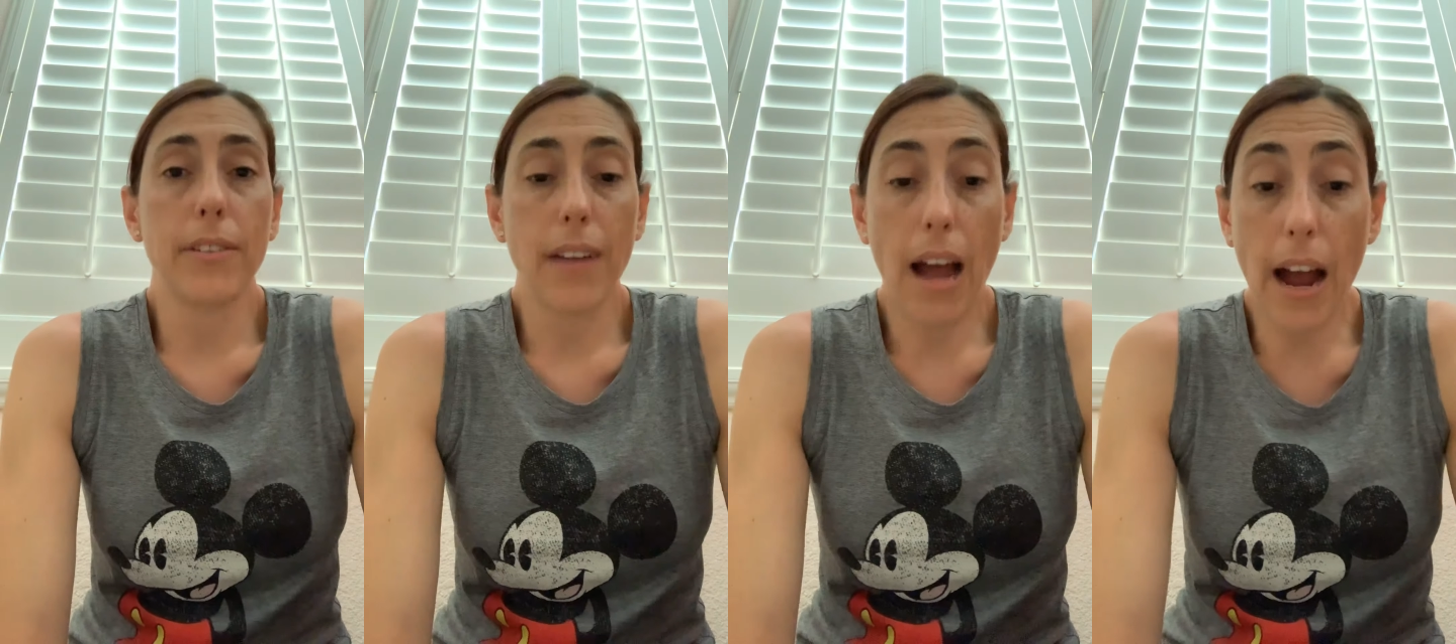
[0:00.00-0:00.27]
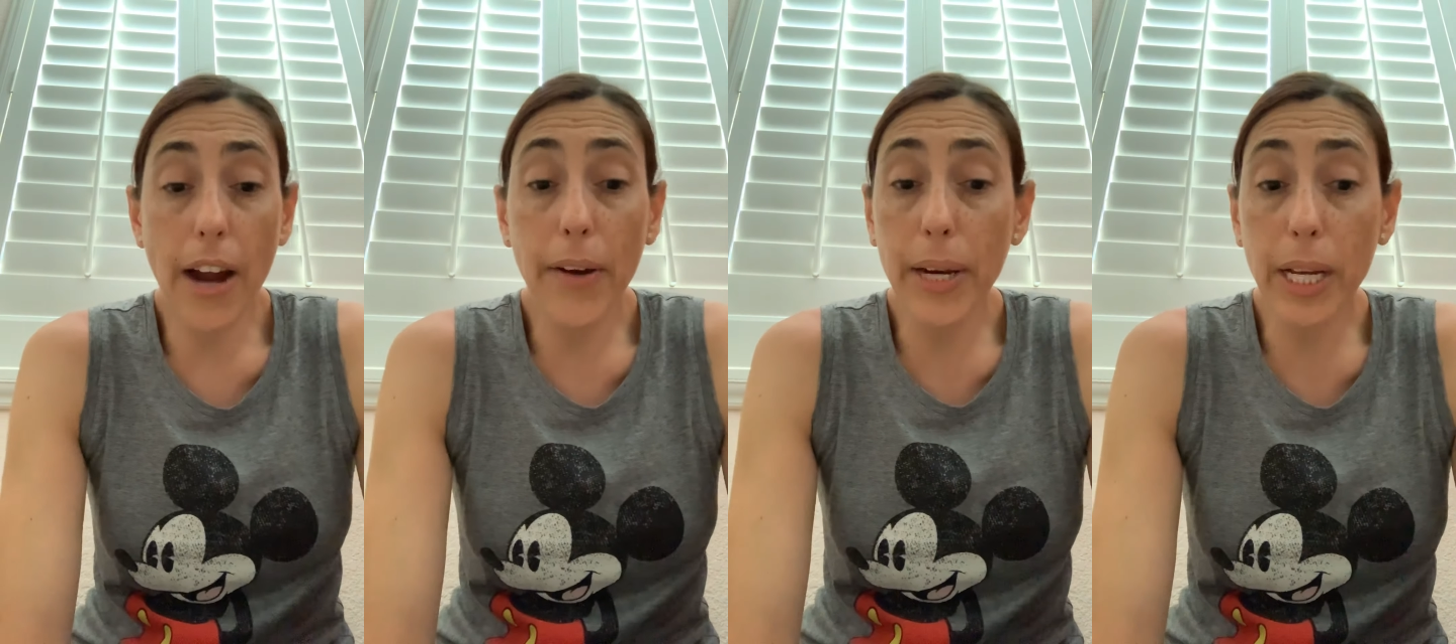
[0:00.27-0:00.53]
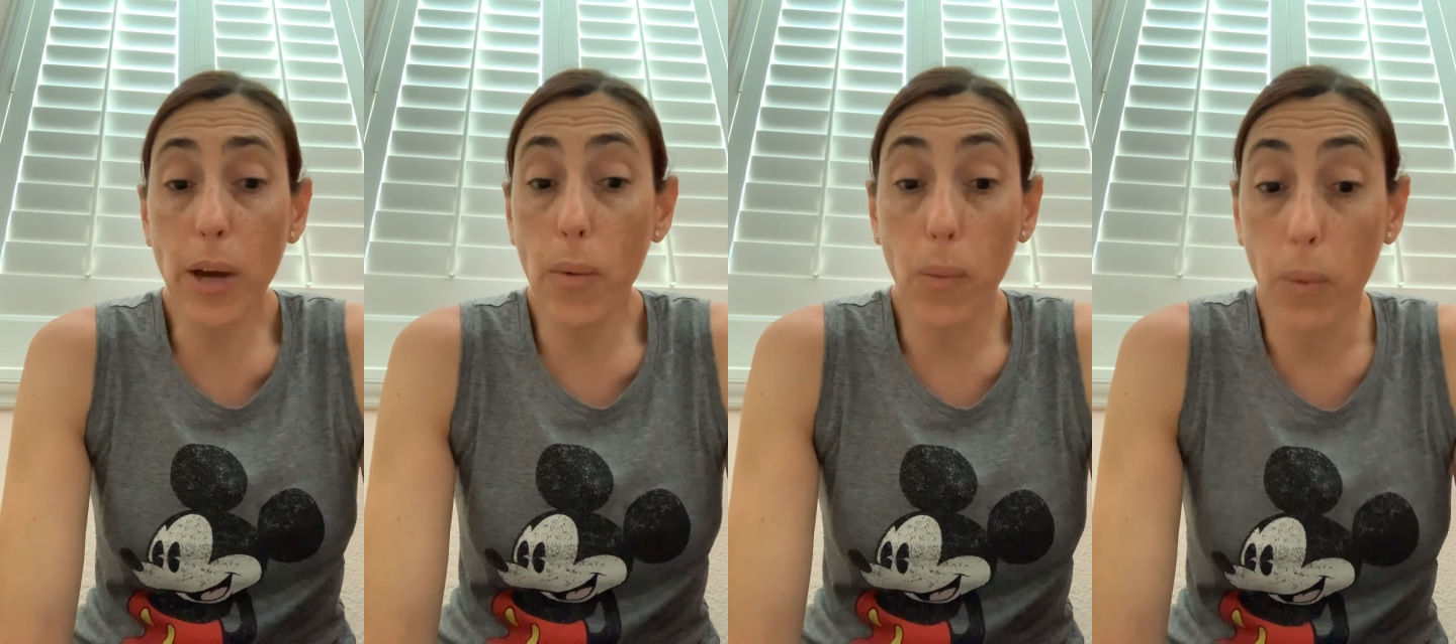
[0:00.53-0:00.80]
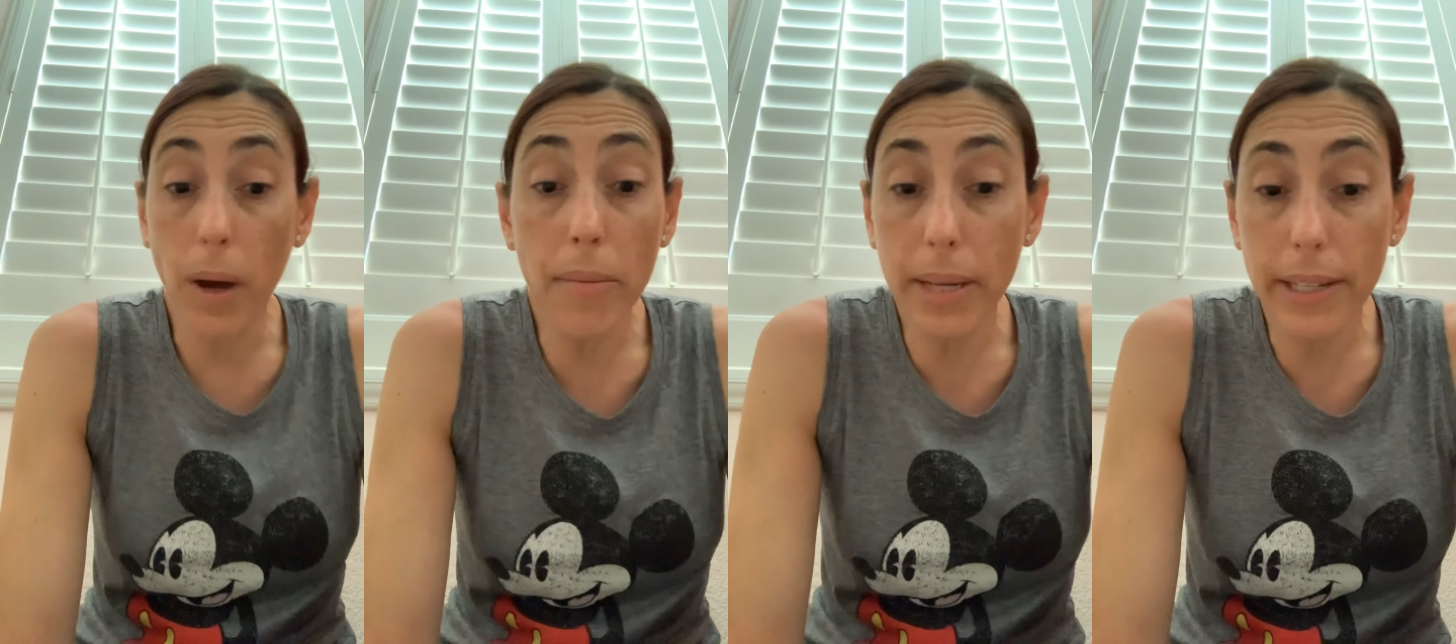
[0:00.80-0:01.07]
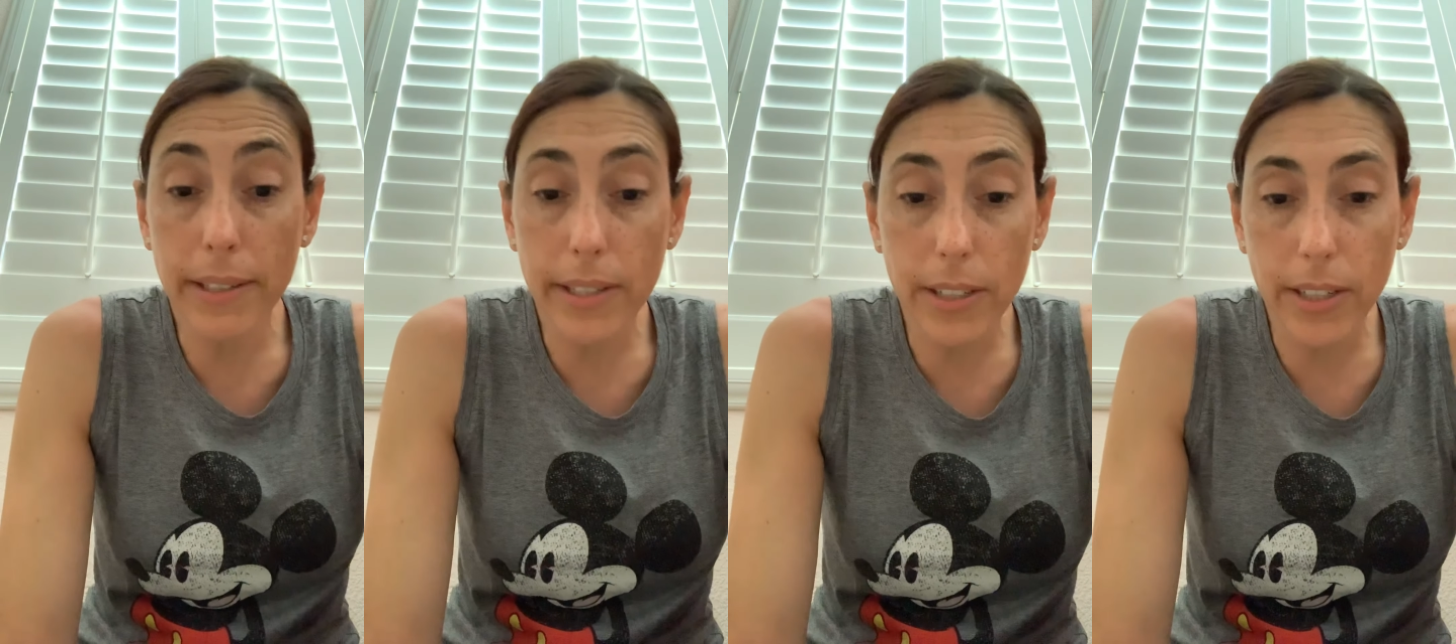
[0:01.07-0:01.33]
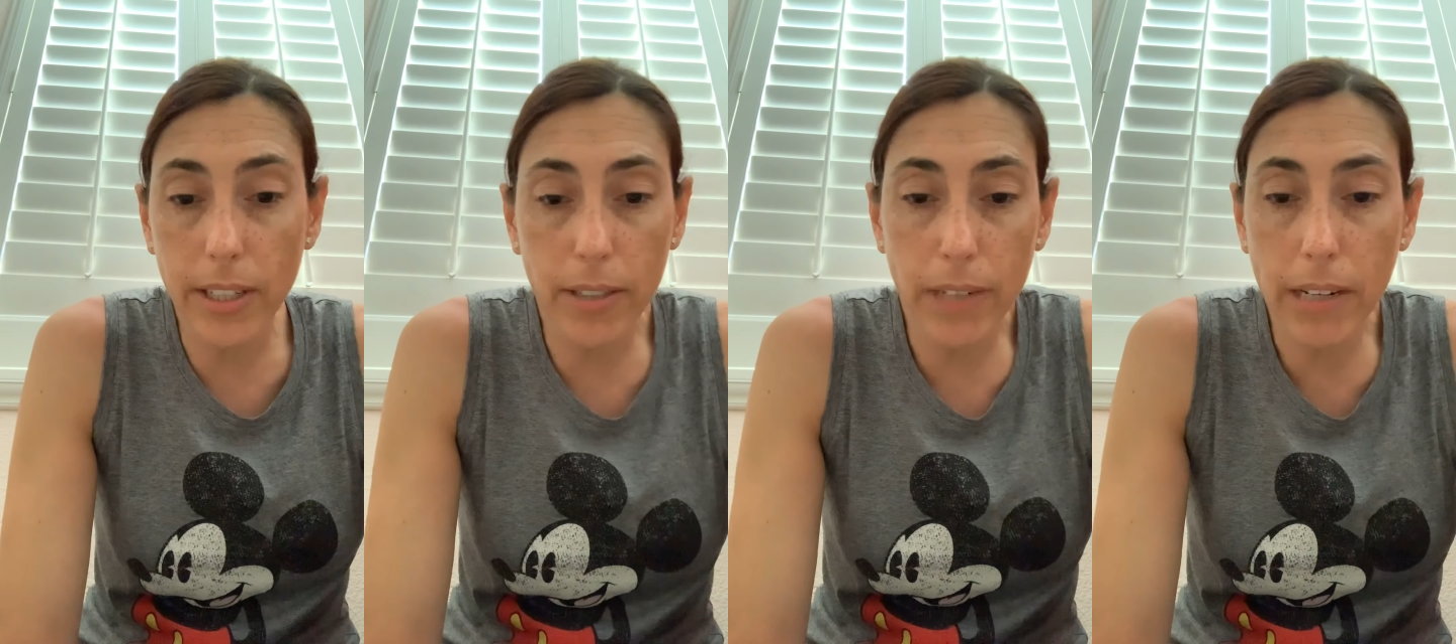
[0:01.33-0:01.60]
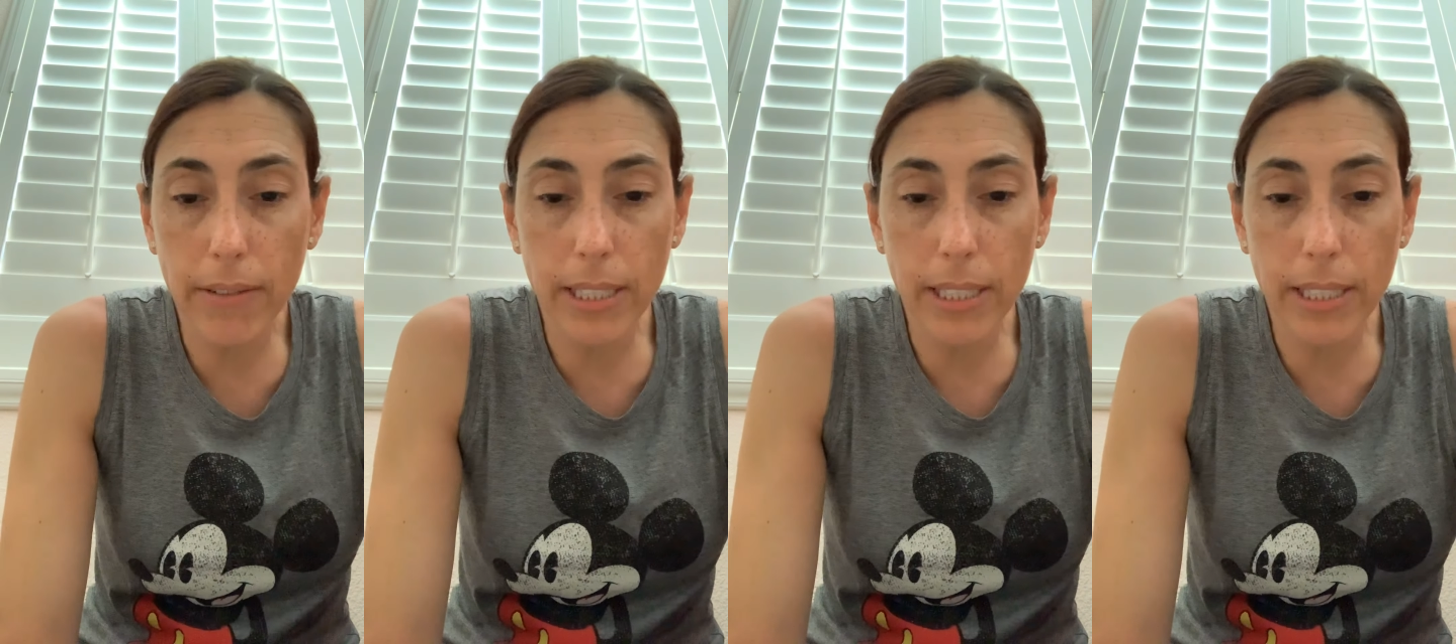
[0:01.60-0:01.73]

hiring a woman to do what